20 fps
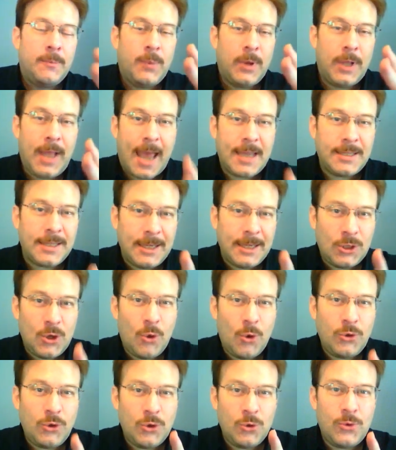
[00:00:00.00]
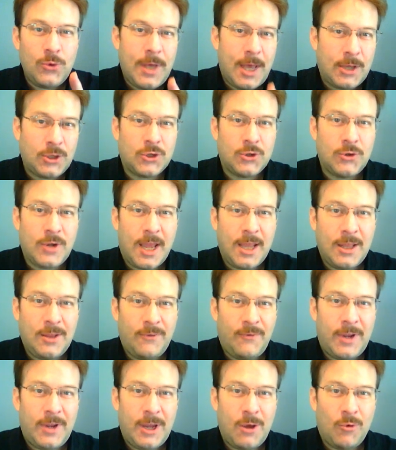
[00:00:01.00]
But as I told you yesterday in
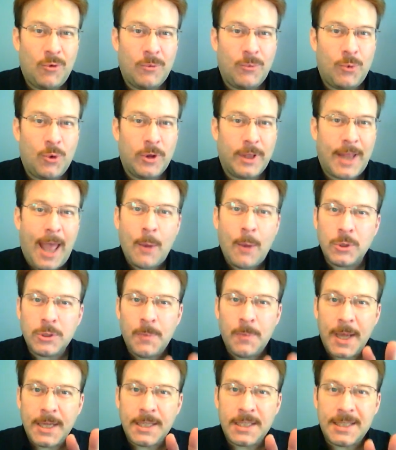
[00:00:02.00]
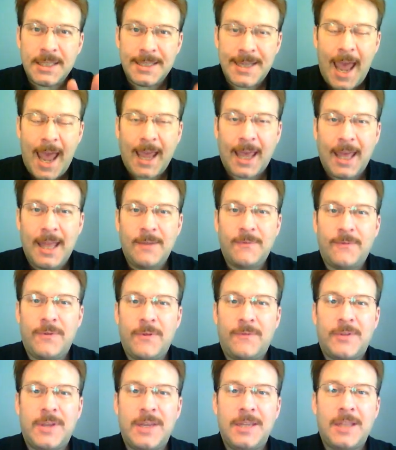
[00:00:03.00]
the video report, that was my second
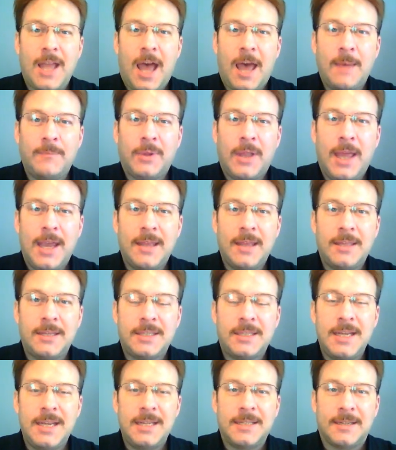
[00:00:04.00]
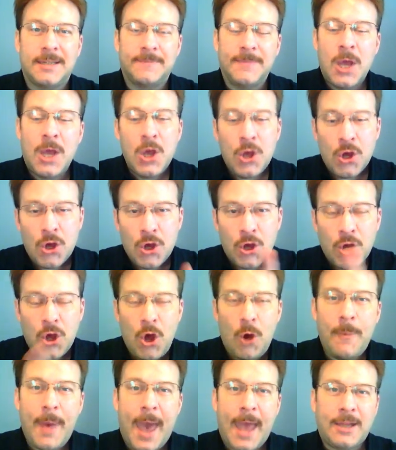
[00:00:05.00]
15 dime play of the season.
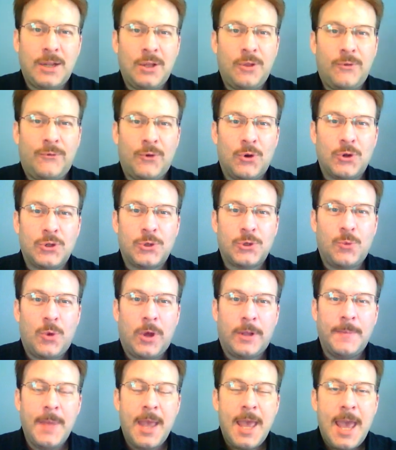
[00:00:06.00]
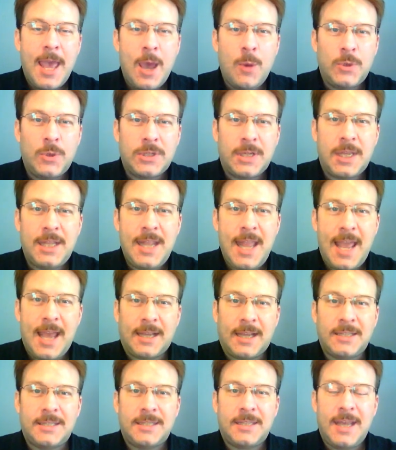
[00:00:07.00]
Go back to the first one. It was the
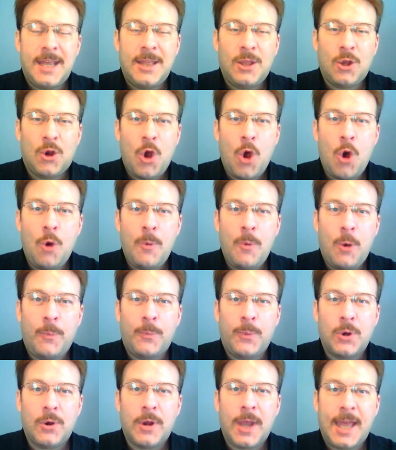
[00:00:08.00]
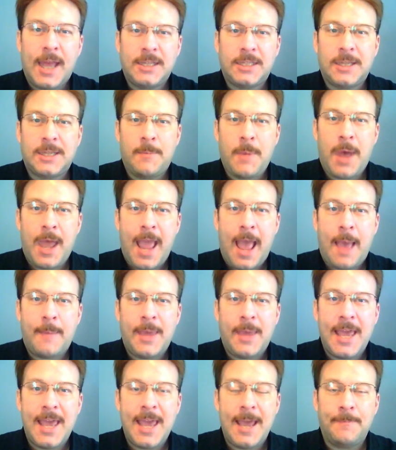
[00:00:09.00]
Knicks in their home opener against the
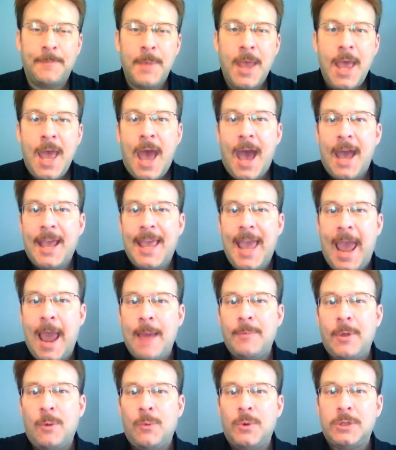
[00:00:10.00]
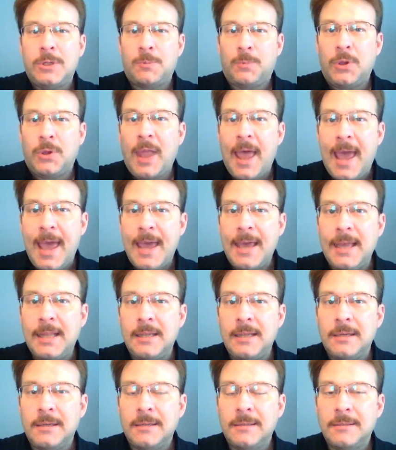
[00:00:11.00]
Miami Heat, a game that was
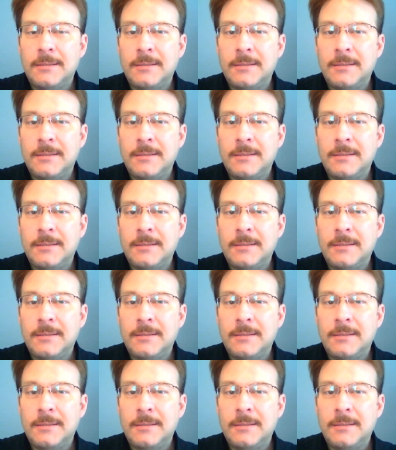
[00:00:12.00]
played